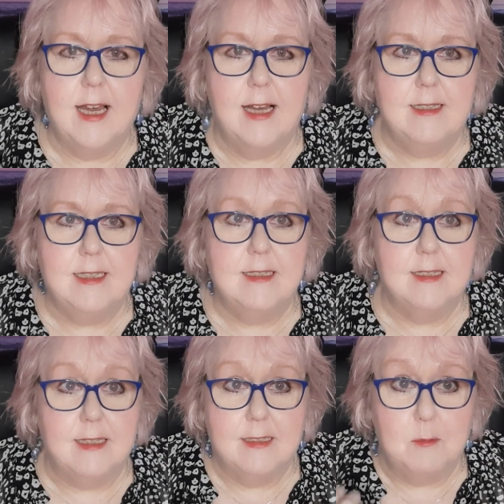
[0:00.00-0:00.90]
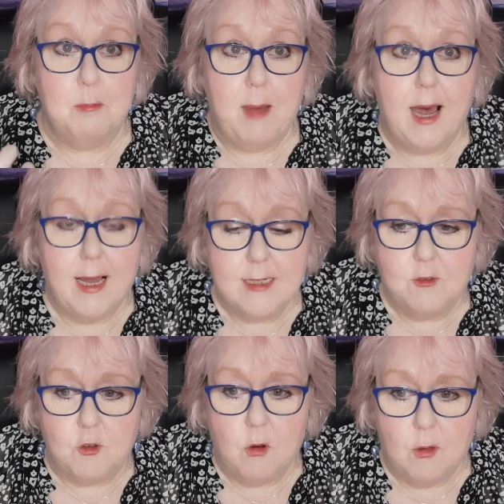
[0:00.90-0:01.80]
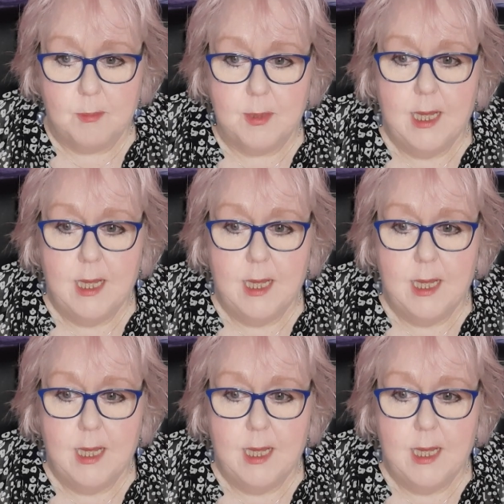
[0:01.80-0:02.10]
ideas as the backdrop